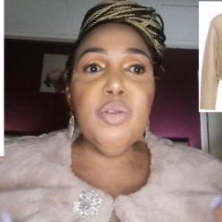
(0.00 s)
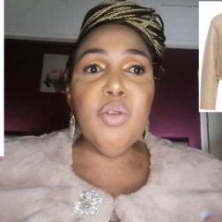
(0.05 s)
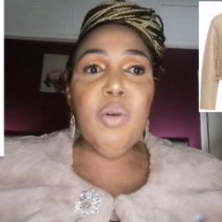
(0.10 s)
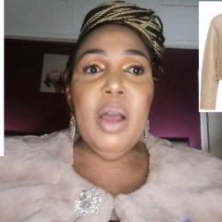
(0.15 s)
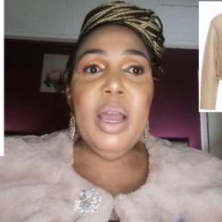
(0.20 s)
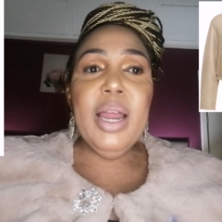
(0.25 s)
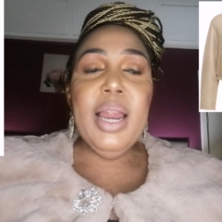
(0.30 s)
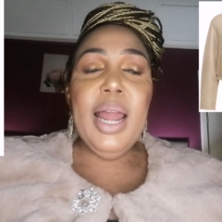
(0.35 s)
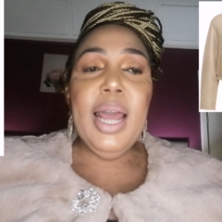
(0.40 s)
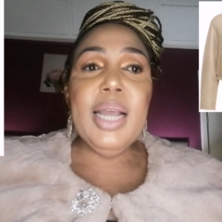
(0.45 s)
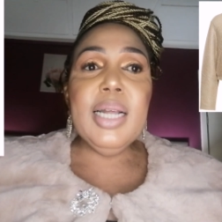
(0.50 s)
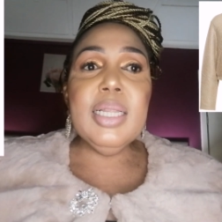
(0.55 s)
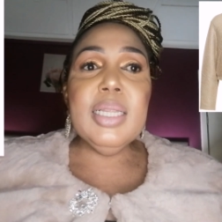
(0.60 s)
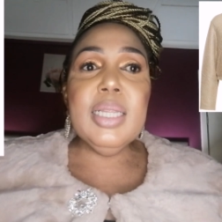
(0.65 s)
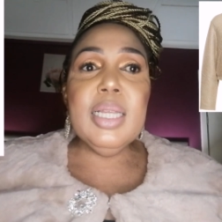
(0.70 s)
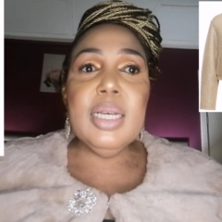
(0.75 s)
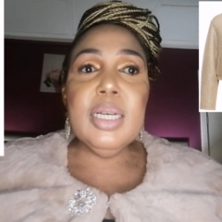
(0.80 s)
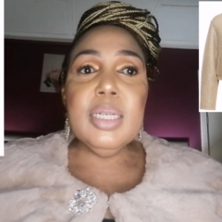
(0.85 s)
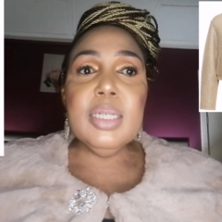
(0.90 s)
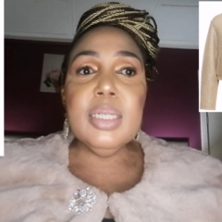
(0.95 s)
So I
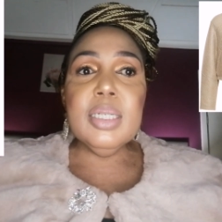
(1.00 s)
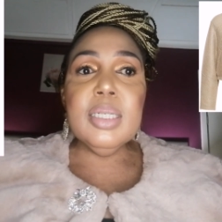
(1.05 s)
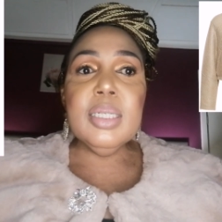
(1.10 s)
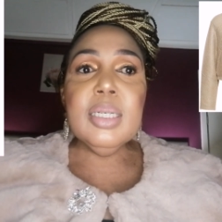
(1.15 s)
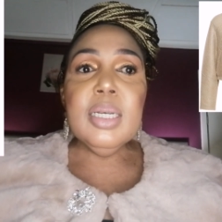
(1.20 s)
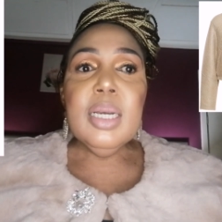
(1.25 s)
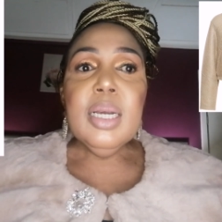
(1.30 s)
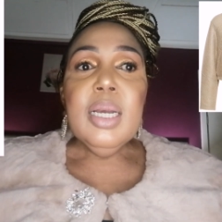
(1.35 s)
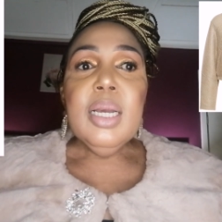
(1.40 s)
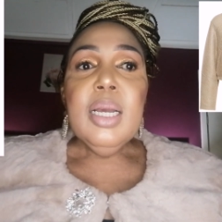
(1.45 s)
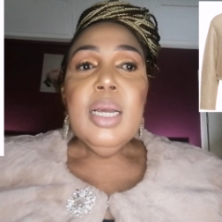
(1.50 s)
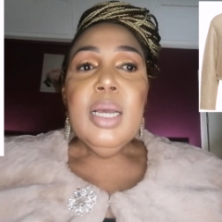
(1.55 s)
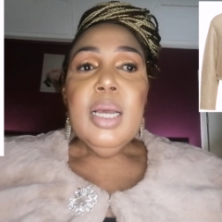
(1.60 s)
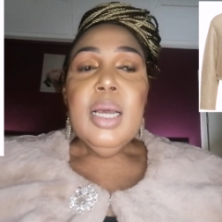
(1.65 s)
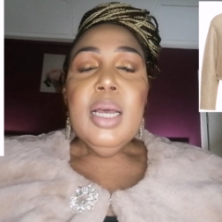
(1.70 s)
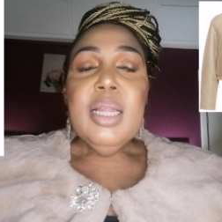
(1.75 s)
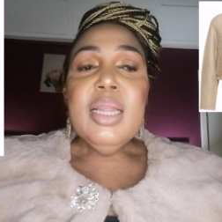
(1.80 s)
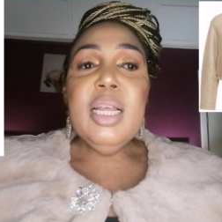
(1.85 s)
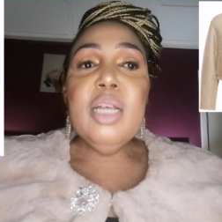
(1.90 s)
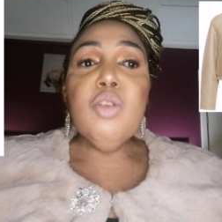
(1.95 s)
like things
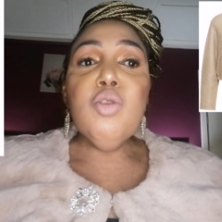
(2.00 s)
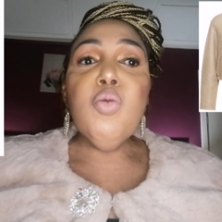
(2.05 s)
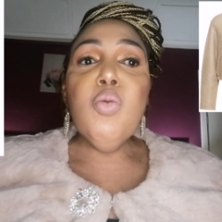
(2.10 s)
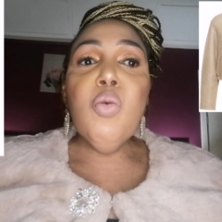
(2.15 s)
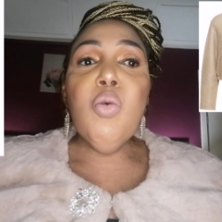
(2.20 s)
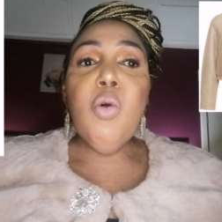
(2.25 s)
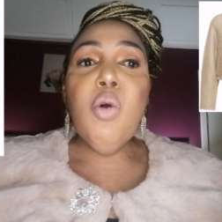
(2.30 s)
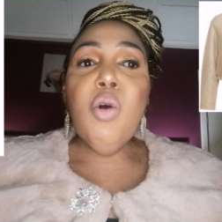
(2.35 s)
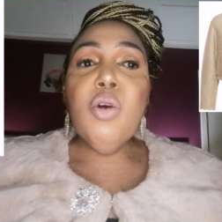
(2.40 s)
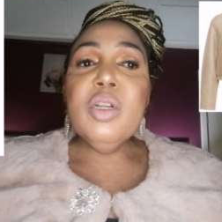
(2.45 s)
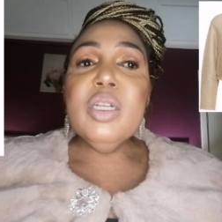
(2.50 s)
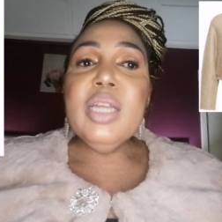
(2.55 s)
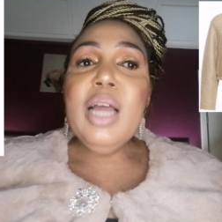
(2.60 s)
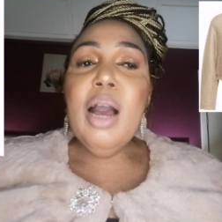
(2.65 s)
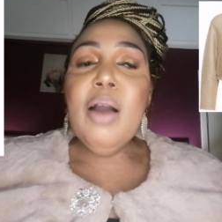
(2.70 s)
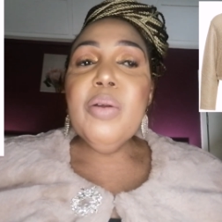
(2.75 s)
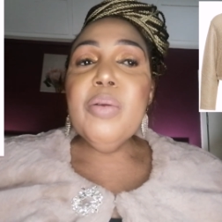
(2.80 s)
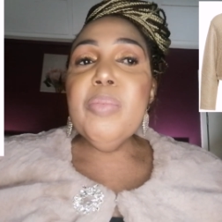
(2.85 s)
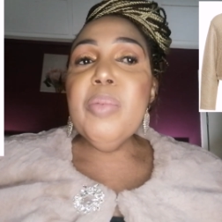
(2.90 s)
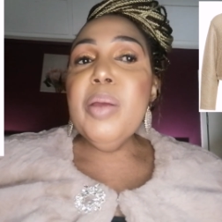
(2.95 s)
that will go
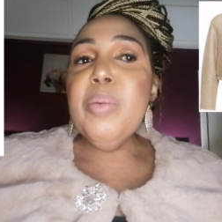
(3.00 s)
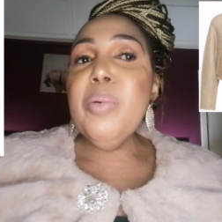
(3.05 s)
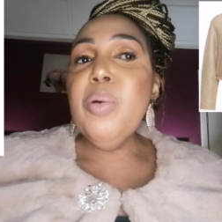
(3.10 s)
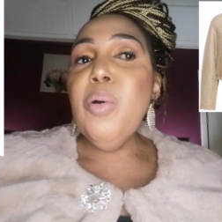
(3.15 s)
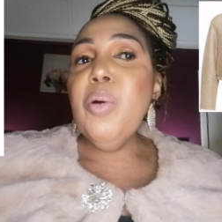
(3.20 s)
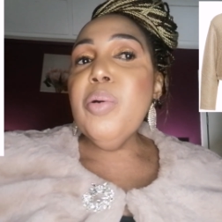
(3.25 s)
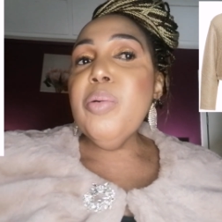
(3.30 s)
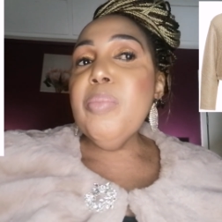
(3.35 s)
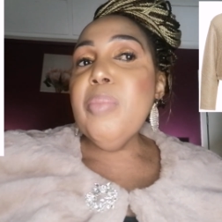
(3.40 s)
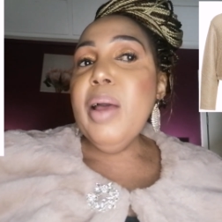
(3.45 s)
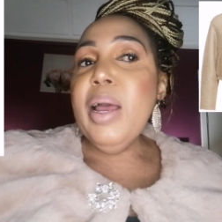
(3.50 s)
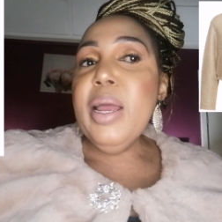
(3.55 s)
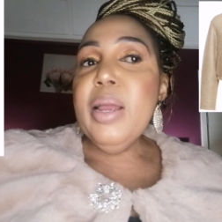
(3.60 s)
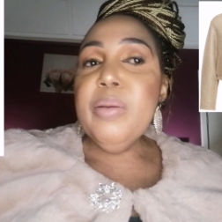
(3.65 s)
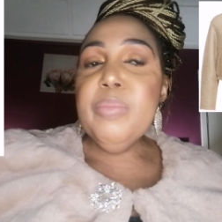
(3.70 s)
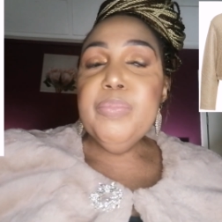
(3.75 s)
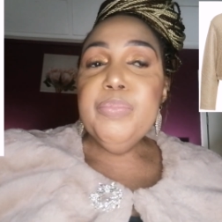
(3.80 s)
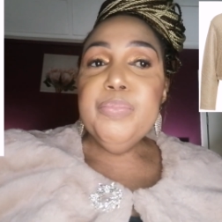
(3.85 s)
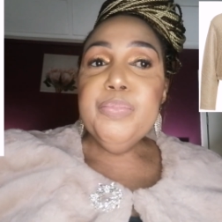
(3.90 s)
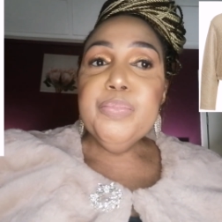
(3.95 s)
down maybe on
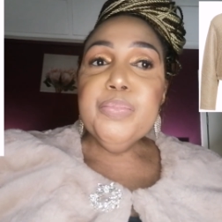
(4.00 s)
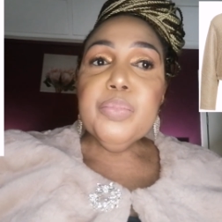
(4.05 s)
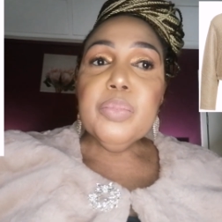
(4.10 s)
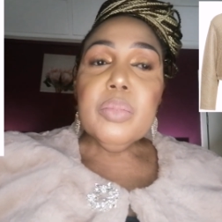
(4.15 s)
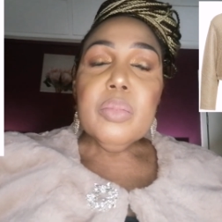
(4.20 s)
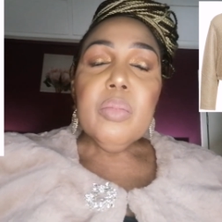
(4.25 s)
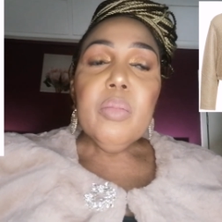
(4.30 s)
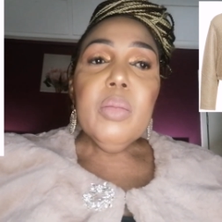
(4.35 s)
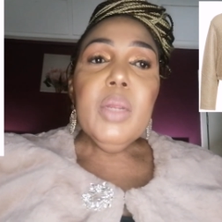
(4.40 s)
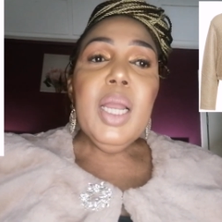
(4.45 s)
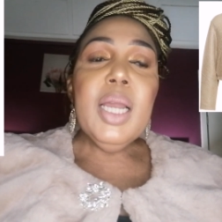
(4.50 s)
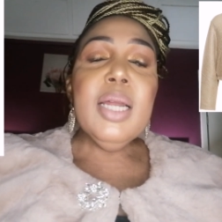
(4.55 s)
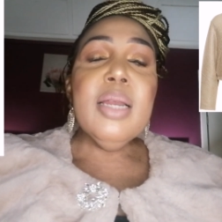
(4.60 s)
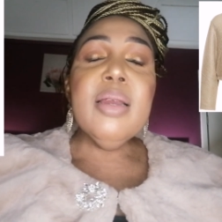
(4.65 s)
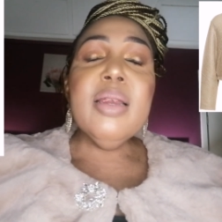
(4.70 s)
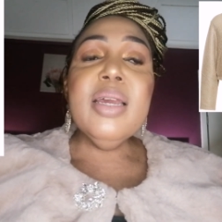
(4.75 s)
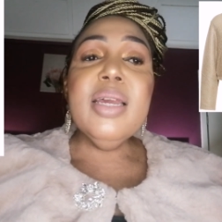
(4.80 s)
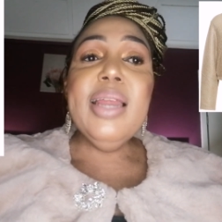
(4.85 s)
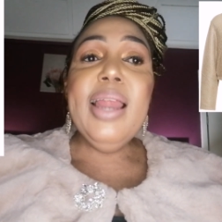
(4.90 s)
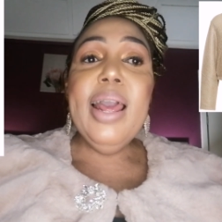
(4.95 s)
my
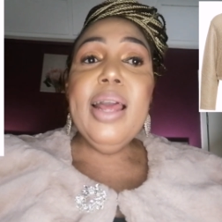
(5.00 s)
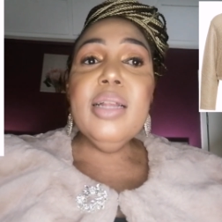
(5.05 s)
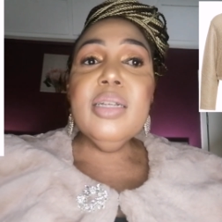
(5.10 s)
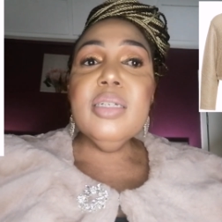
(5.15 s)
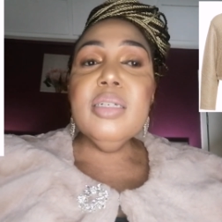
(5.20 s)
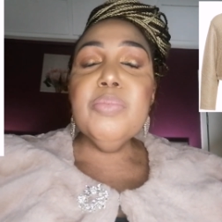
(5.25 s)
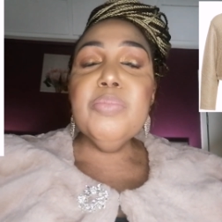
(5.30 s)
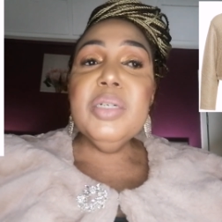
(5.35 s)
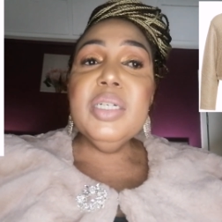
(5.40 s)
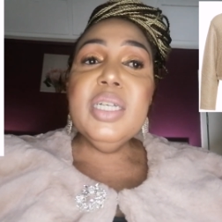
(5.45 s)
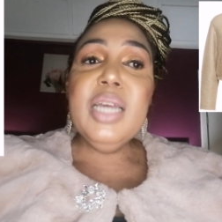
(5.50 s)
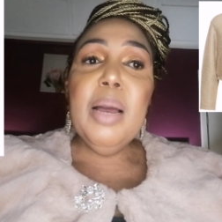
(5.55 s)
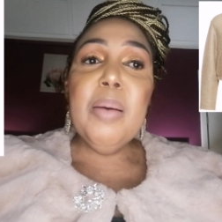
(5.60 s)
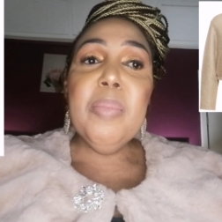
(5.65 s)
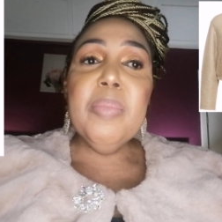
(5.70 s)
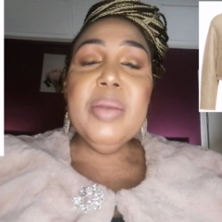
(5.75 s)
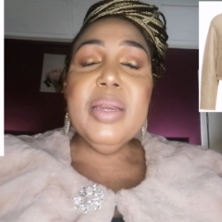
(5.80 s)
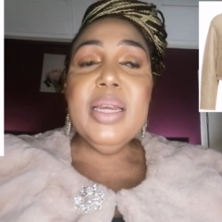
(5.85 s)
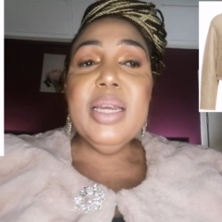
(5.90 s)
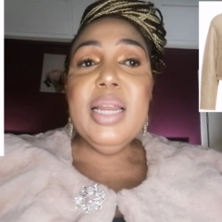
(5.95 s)
knee length,
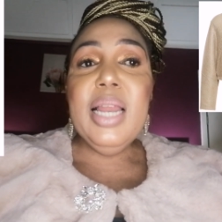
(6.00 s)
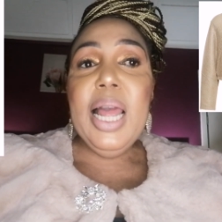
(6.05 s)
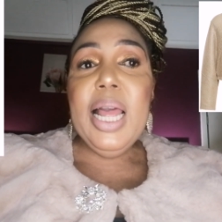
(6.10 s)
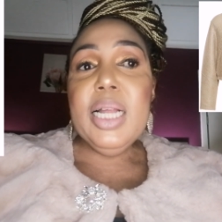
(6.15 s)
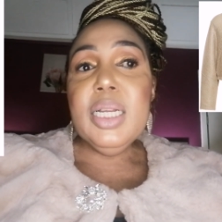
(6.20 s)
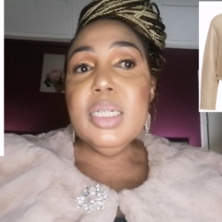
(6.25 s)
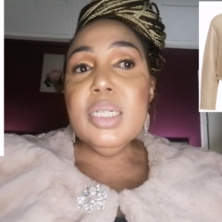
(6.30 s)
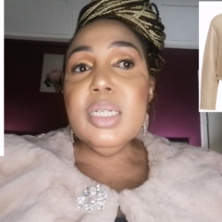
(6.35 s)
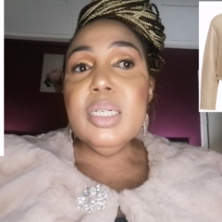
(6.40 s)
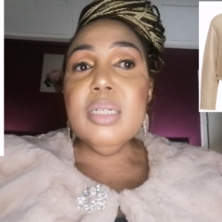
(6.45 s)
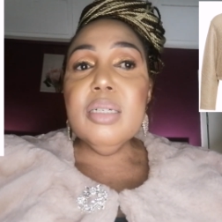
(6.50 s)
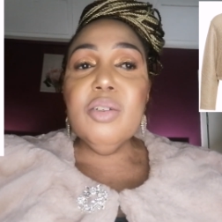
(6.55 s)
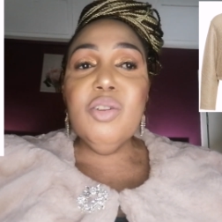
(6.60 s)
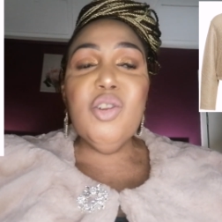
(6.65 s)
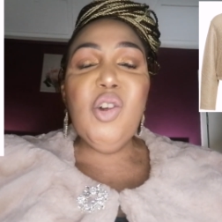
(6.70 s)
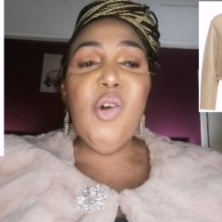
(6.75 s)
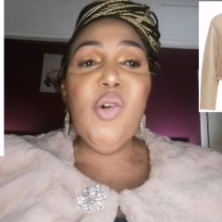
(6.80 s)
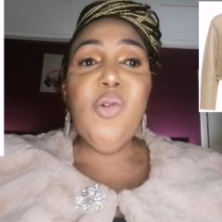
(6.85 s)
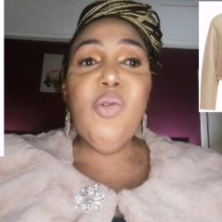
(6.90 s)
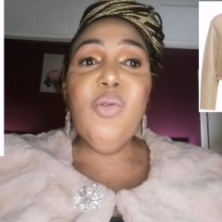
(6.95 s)
medium knee length.
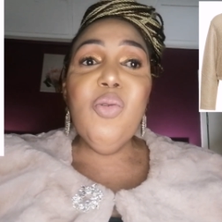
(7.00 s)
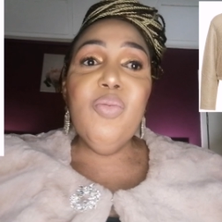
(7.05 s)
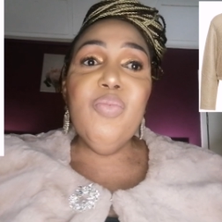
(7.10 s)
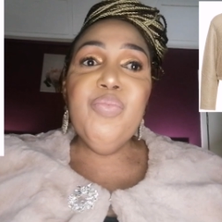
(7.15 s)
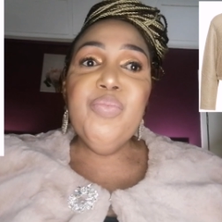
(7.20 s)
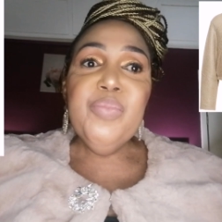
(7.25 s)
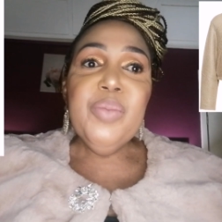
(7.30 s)
So,